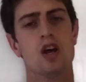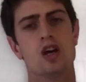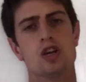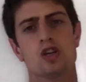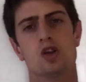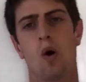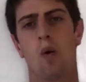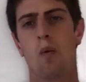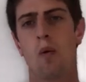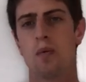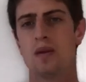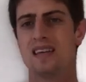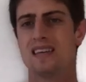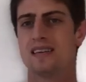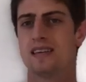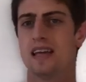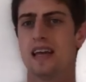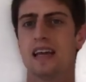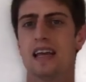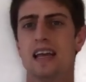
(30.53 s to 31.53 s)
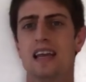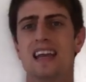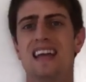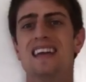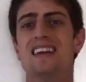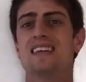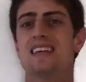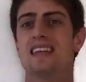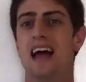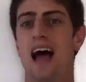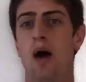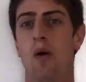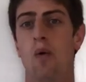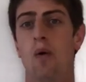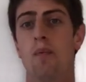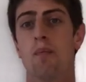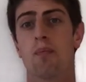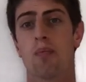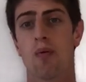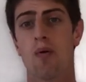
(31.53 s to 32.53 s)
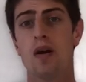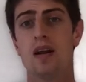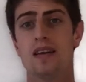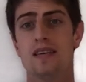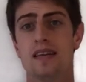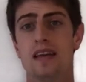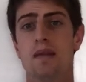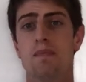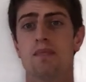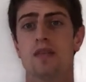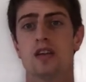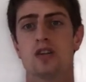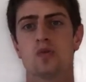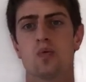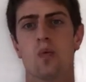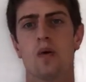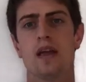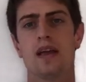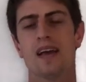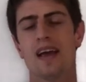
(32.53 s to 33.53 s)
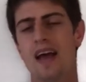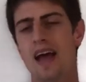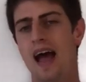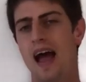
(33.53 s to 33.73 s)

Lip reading: So we'll be digging into that one pretty deep this week.